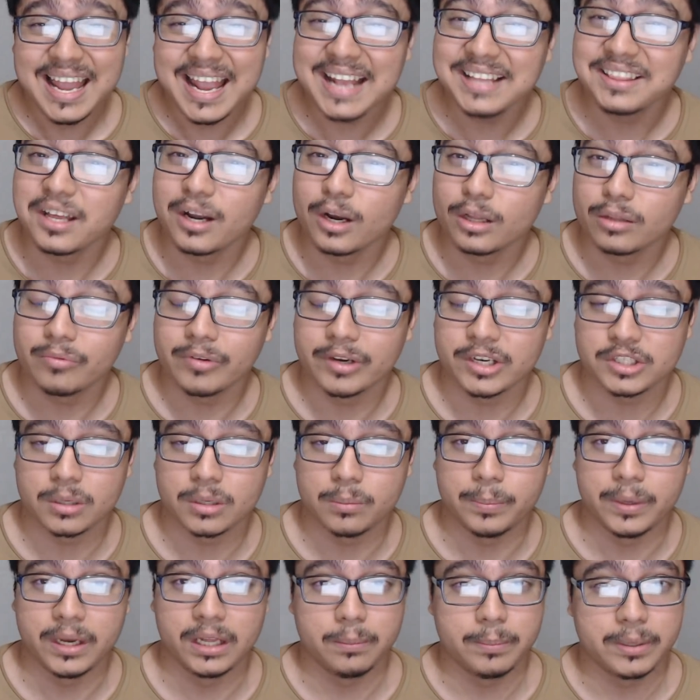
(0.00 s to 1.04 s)
hit that
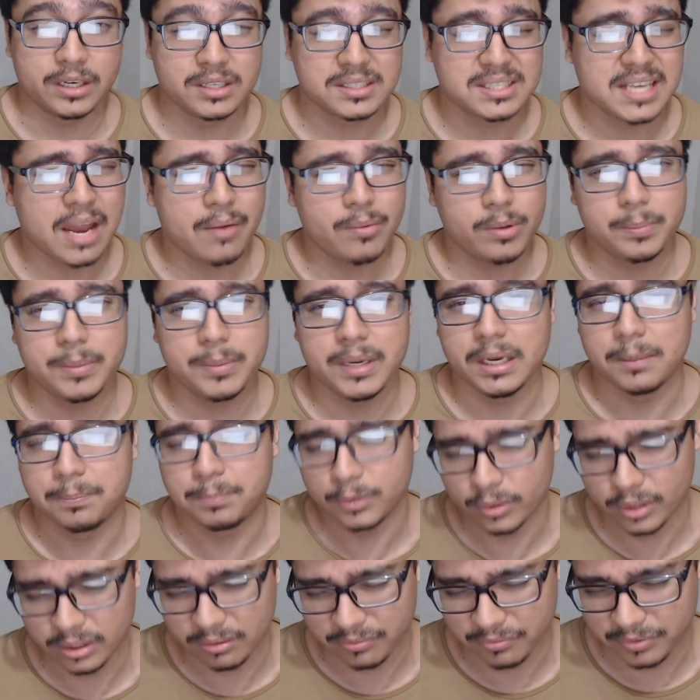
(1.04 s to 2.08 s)
notification bell, because I will be
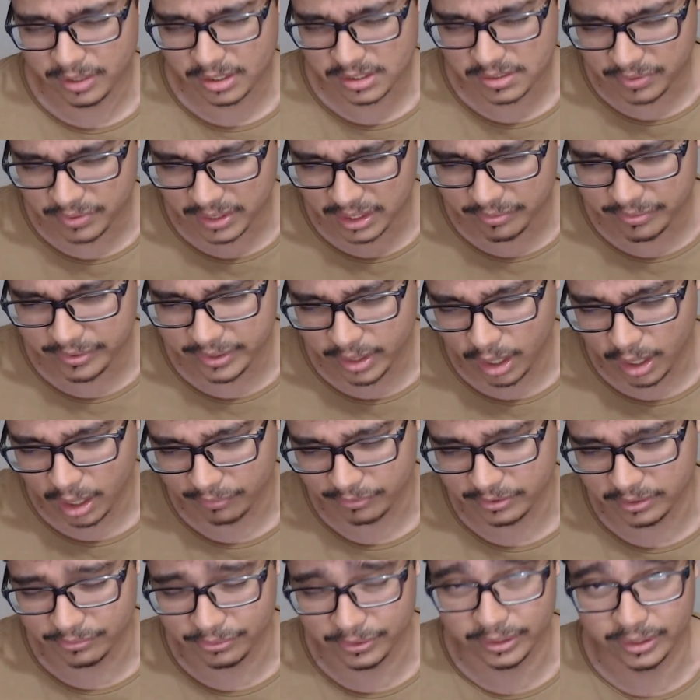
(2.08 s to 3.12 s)
uploading videos very, very
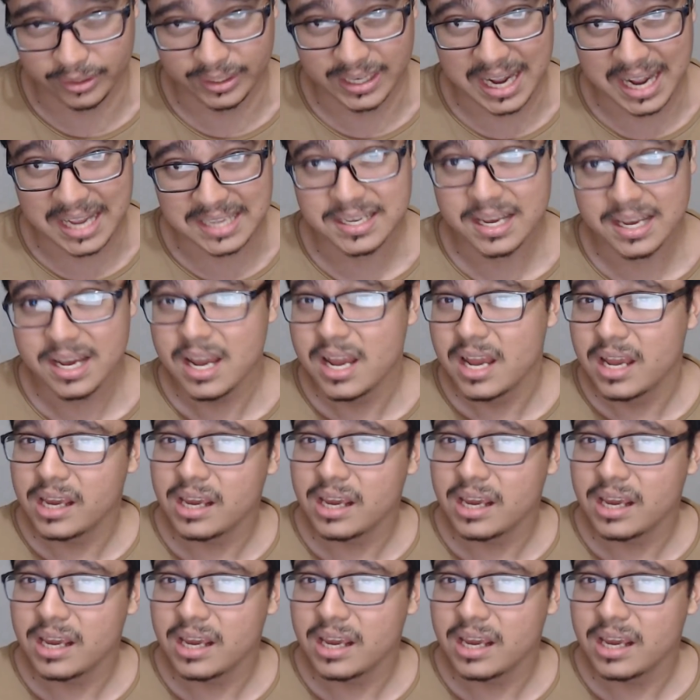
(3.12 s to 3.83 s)
often for you guys.